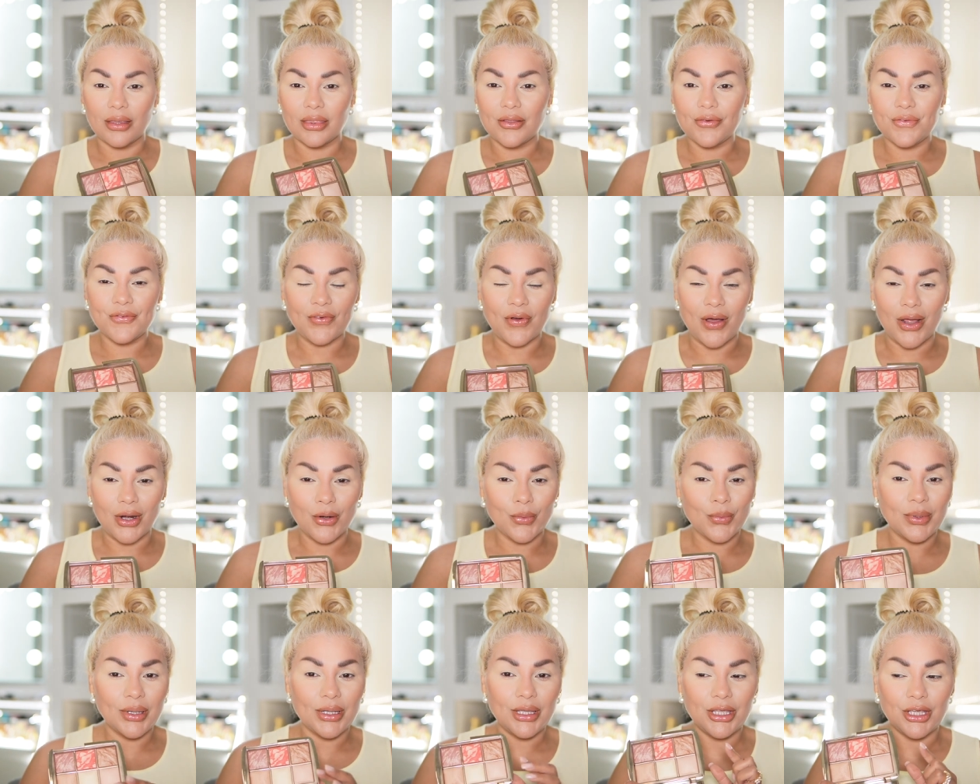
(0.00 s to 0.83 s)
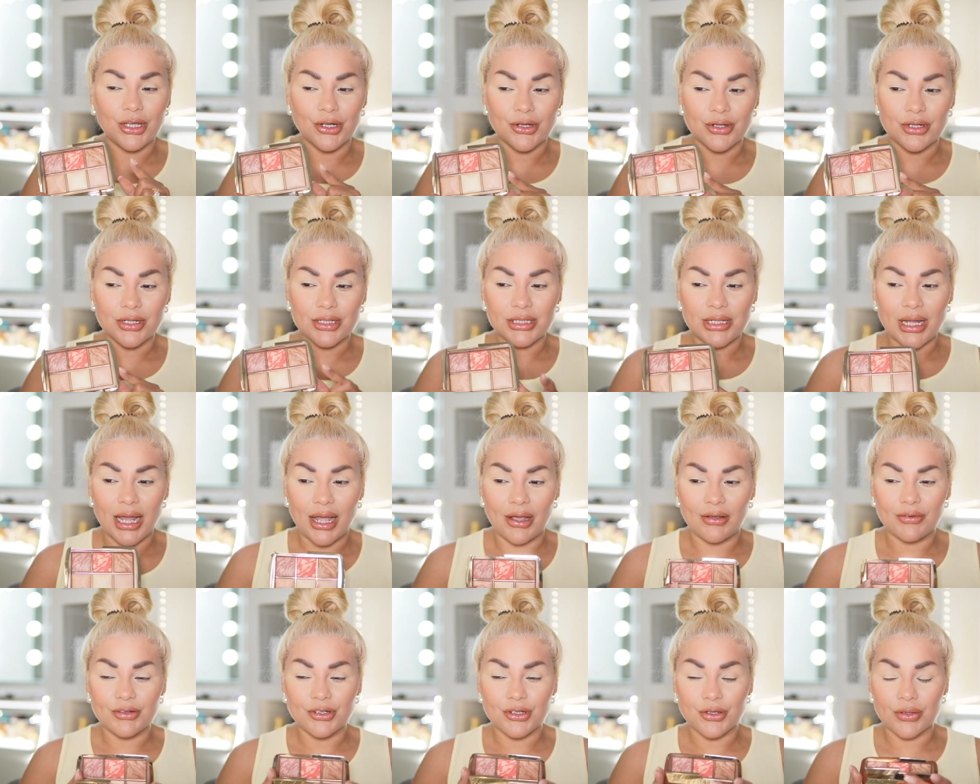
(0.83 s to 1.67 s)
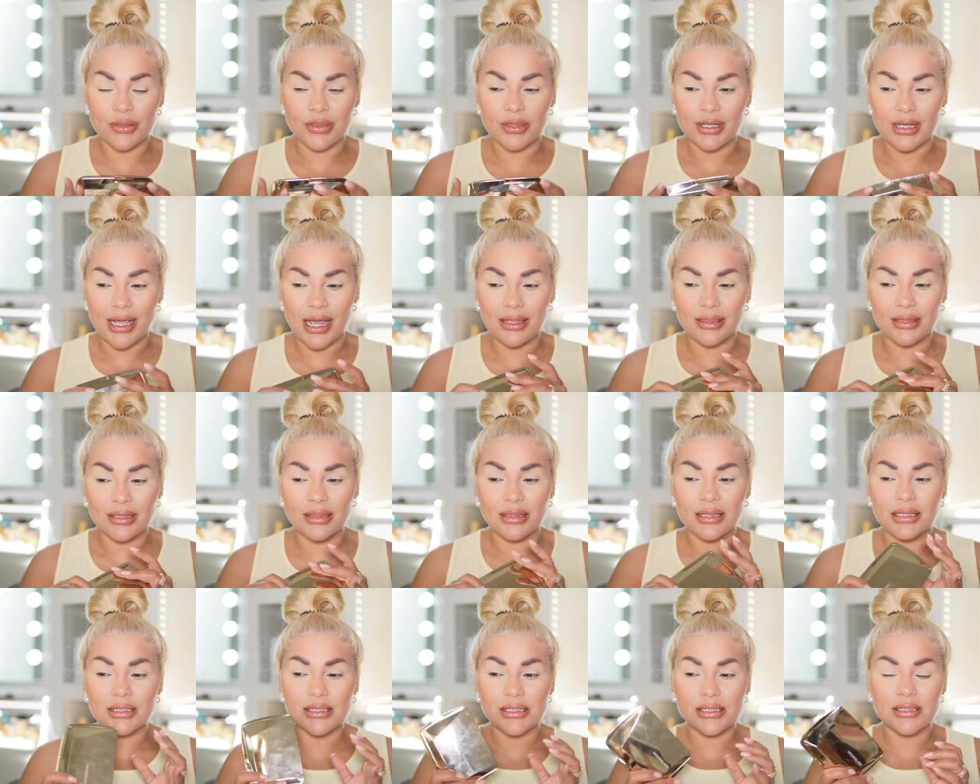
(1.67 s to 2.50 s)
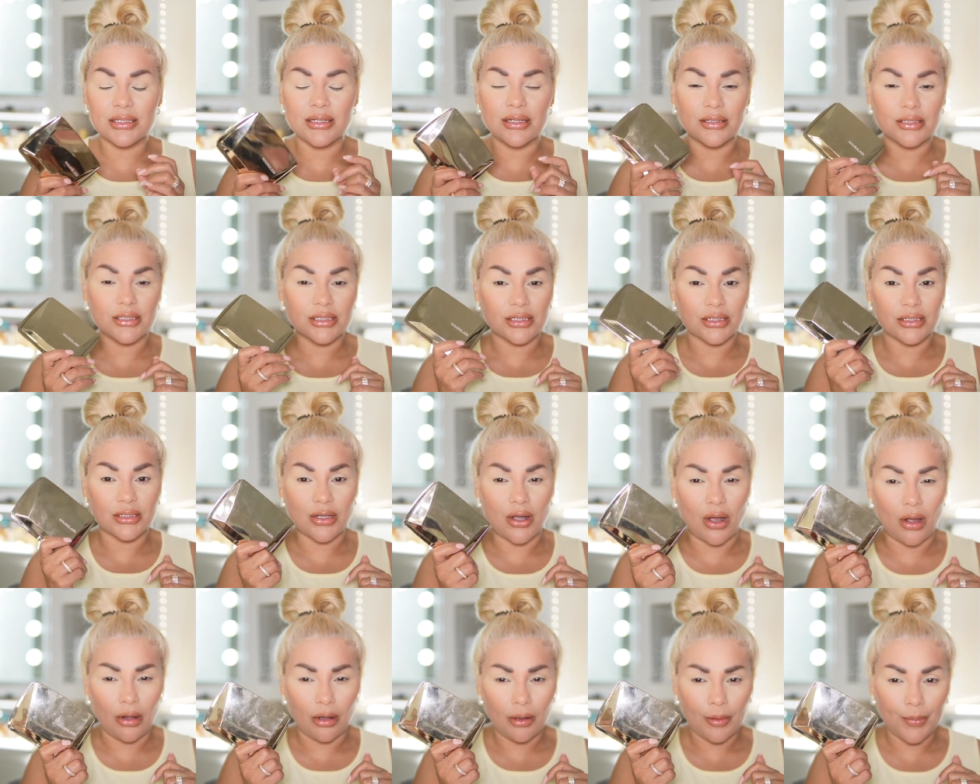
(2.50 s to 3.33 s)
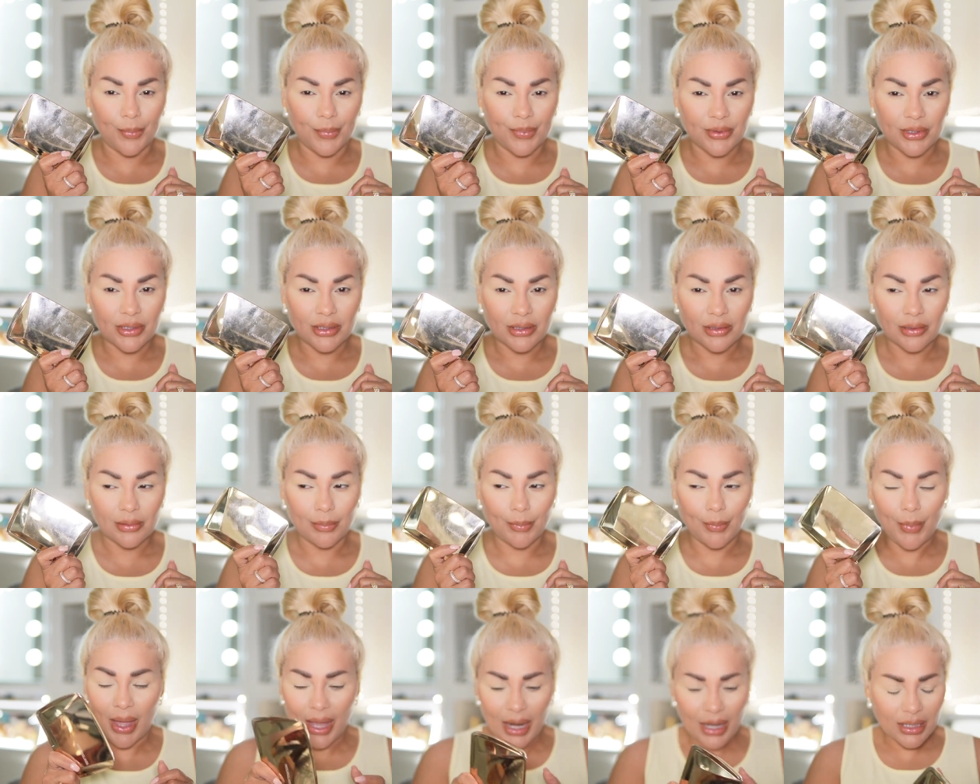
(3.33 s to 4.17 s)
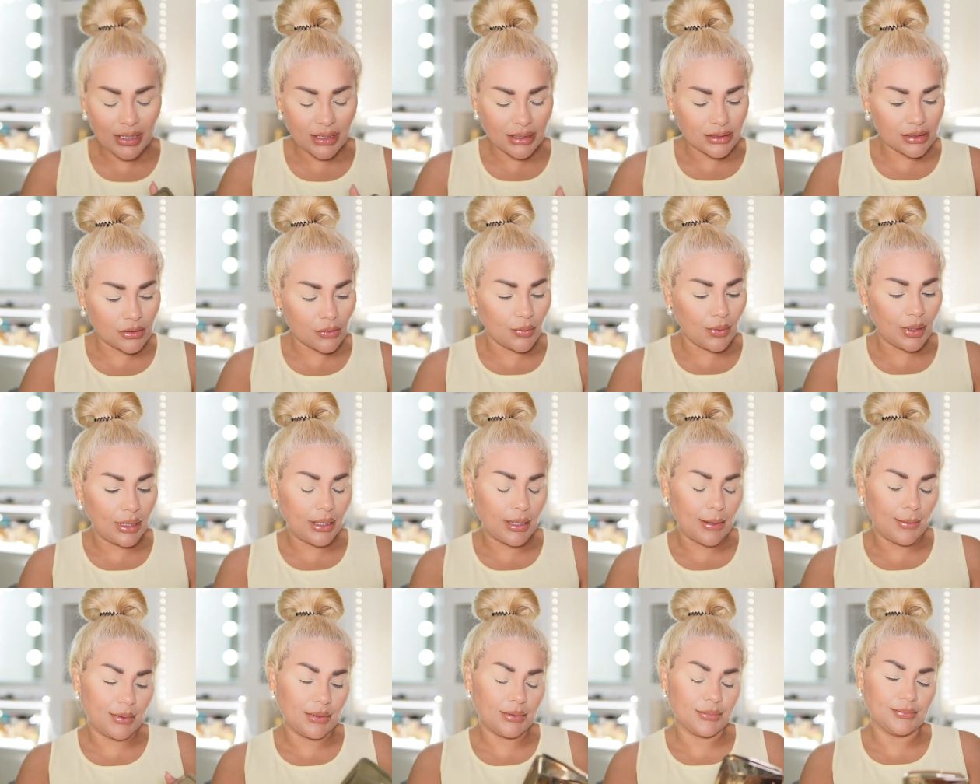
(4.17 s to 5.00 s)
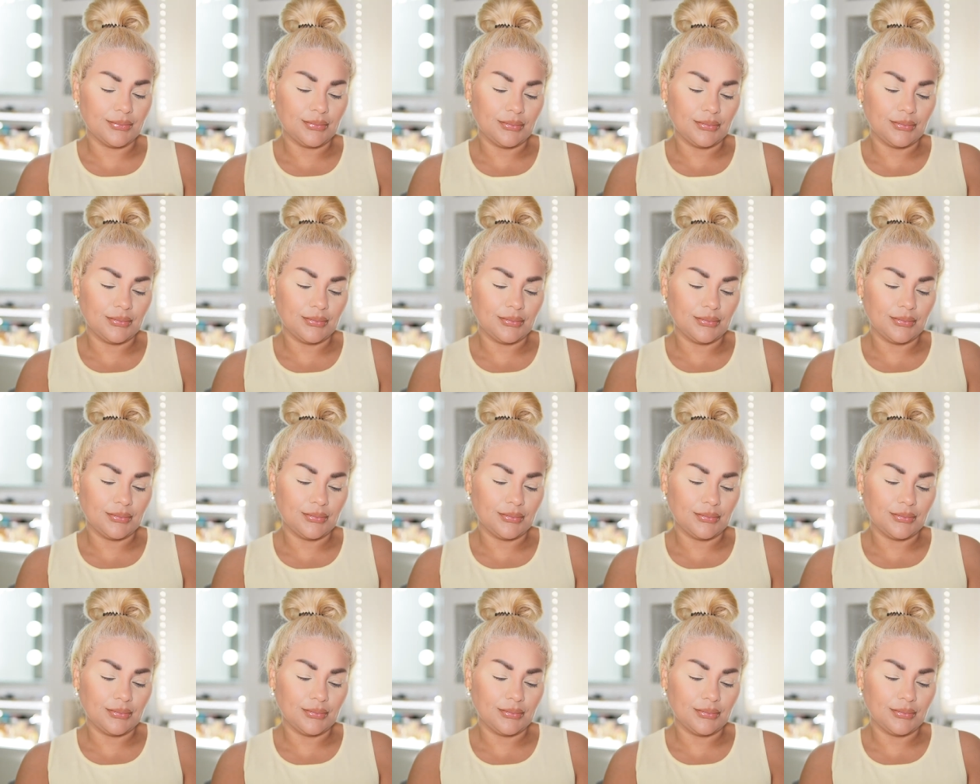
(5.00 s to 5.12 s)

the following years after the, I think this is the sculpt palette oh wait let me